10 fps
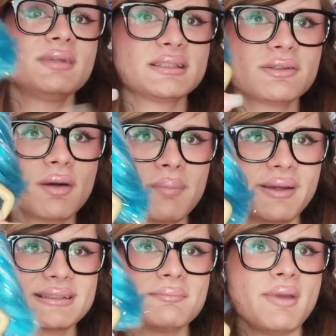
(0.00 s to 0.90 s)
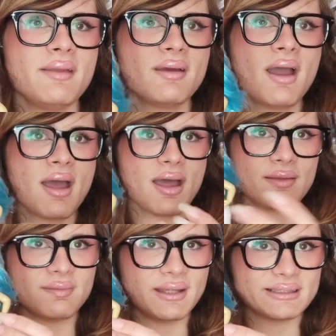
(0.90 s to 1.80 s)
two companies made
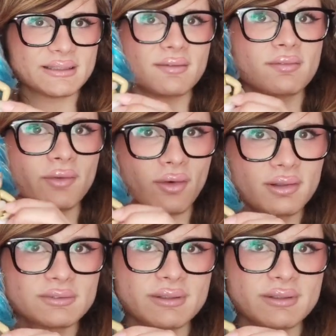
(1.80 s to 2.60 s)
these dolls,